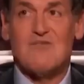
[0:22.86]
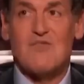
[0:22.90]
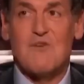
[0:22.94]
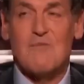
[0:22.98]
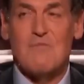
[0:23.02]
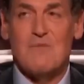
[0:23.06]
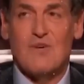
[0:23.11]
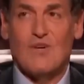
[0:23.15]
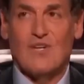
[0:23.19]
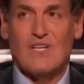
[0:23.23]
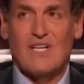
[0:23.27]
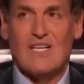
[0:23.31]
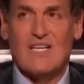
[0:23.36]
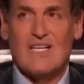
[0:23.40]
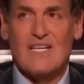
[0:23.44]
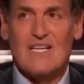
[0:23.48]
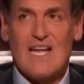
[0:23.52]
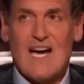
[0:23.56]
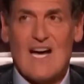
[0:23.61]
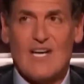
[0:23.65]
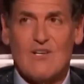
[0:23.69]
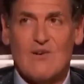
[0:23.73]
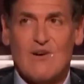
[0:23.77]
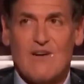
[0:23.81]
by the pursuit of
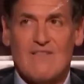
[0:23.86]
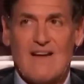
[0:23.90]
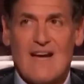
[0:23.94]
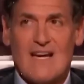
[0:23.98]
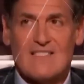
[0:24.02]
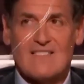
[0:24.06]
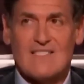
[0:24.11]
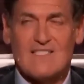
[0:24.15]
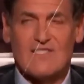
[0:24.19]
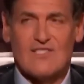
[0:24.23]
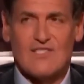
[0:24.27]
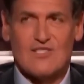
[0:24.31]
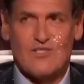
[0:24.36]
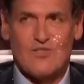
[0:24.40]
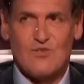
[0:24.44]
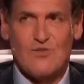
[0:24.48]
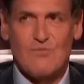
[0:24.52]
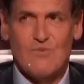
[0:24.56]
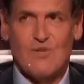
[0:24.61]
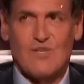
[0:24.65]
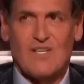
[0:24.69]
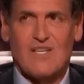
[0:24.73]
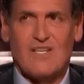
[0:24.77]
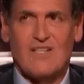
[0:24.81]
securing a lucrative
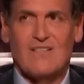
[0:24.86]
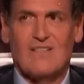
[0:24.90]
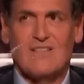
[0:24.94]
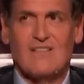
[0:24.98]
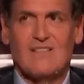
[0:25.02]
deal